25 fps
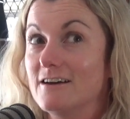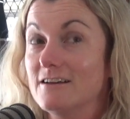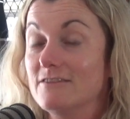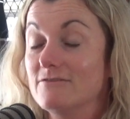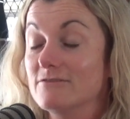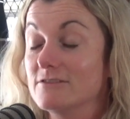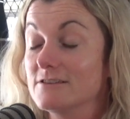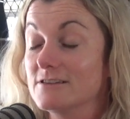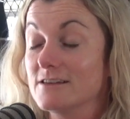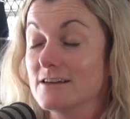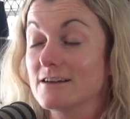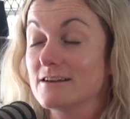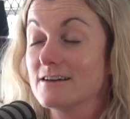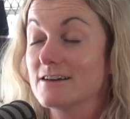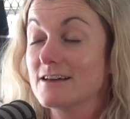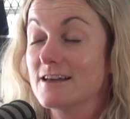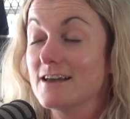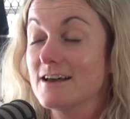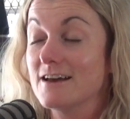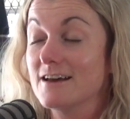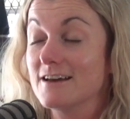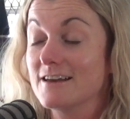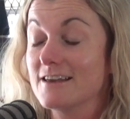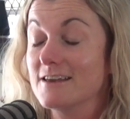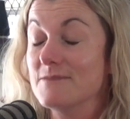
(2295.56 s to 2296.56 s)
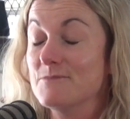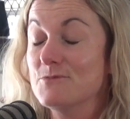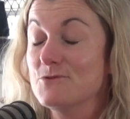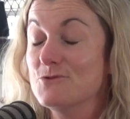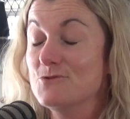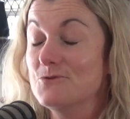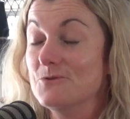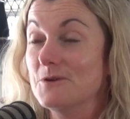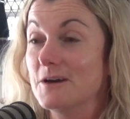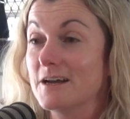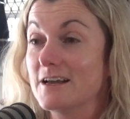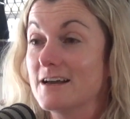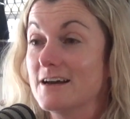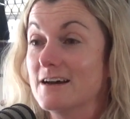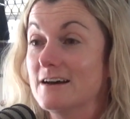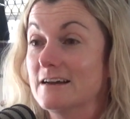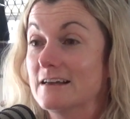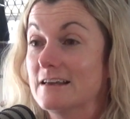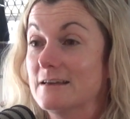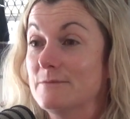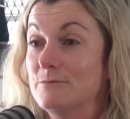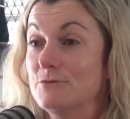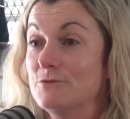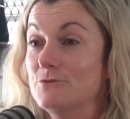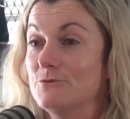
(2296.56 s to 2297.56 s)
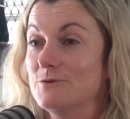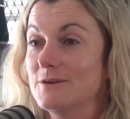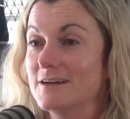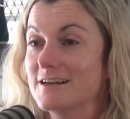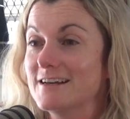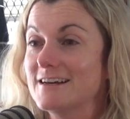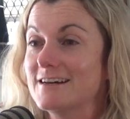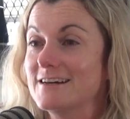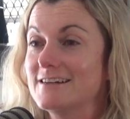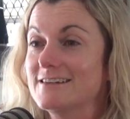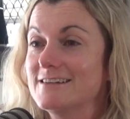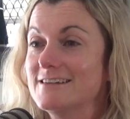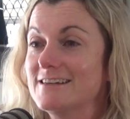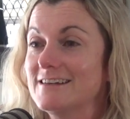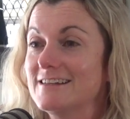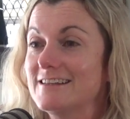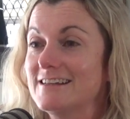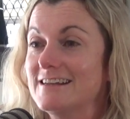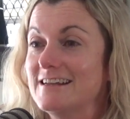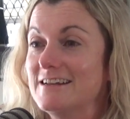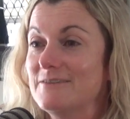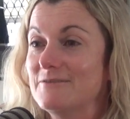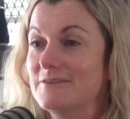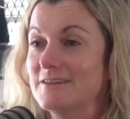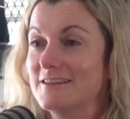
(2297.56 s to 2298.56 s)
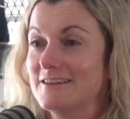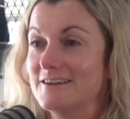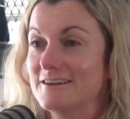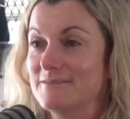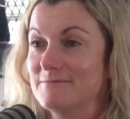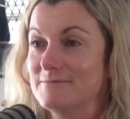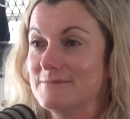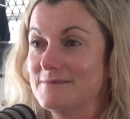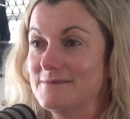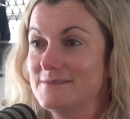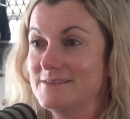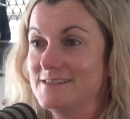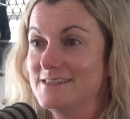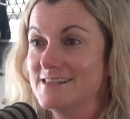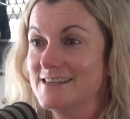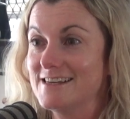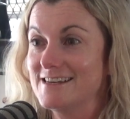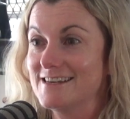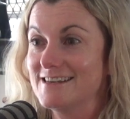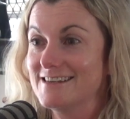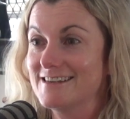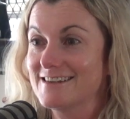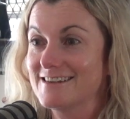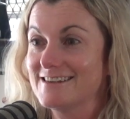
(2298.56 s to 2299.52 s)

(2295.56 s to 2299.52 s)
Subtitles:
was like, I can't get pulled. I can't tell anyone that I'm sick,